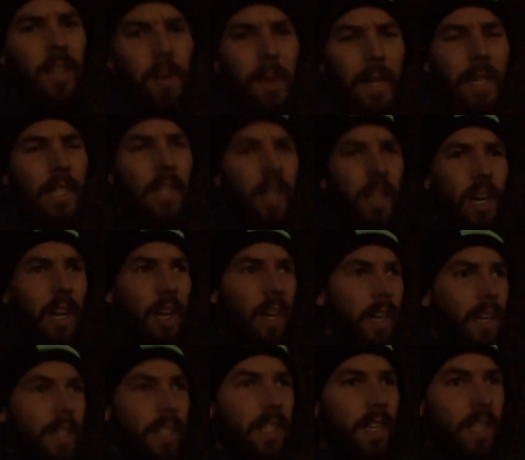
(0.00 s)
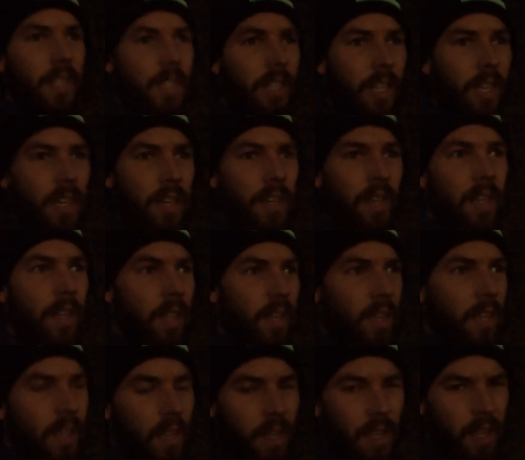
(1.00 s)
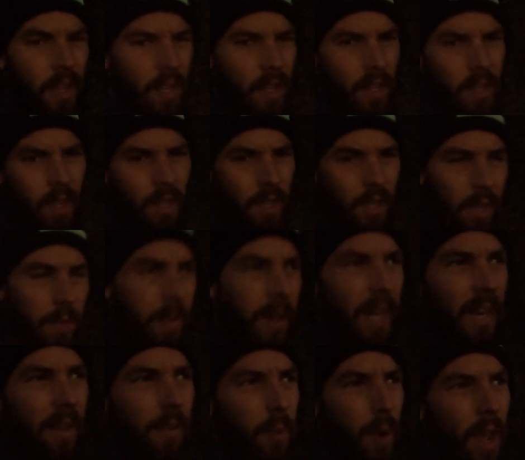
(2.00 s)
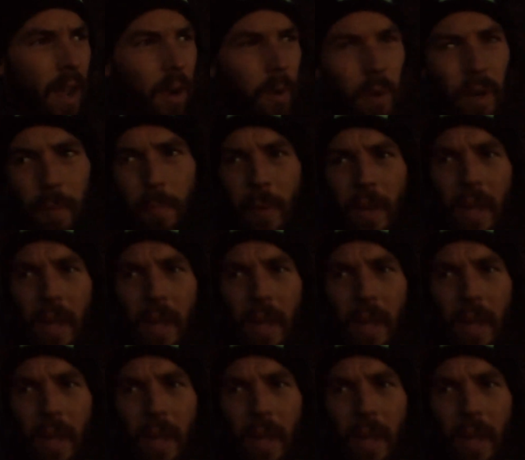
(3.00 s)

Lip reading: to go back to the car, like I said, so I'm nearly where I want to